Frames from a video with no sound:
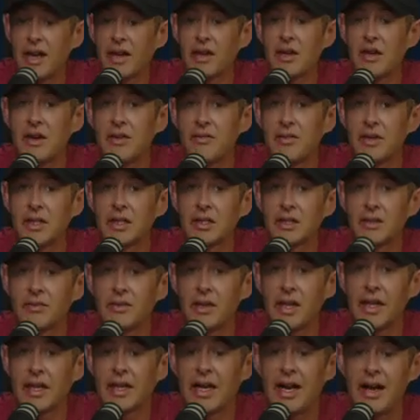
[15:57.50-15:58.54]
that confidence
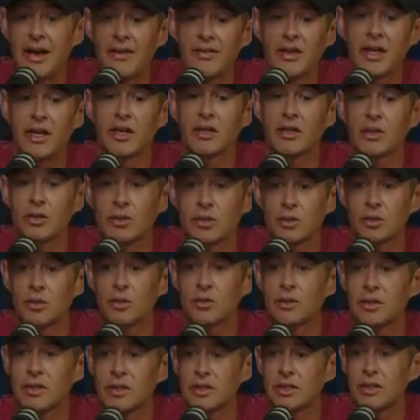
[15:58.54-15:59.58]
of like, I've got to
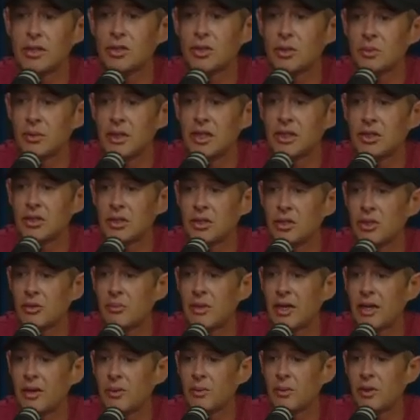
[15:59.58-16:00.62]
control this situation
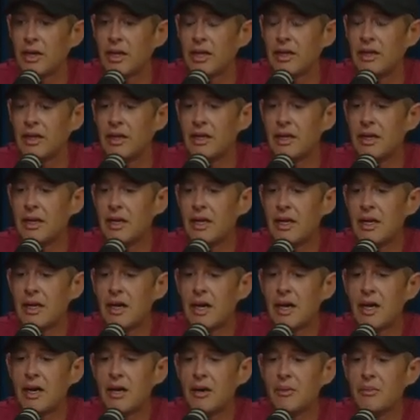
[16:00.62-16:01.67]
no matter what.
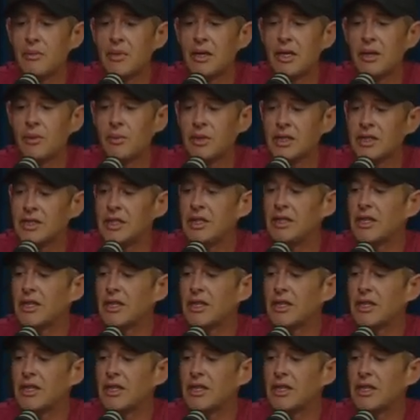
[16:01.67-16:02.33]
And we